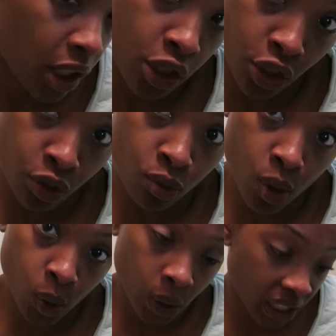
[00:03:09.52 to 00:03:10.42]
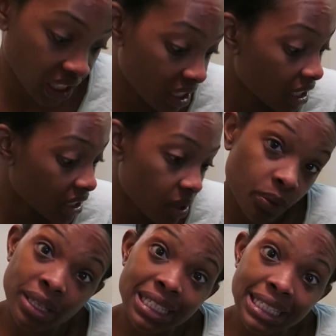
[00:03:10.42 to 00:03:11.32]
and two whole eggs
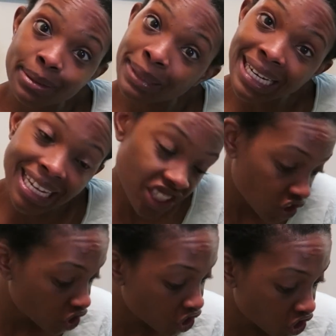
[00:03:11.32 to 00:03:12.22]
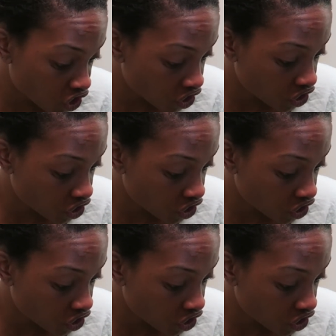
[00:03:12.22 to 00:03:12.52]
with spinach.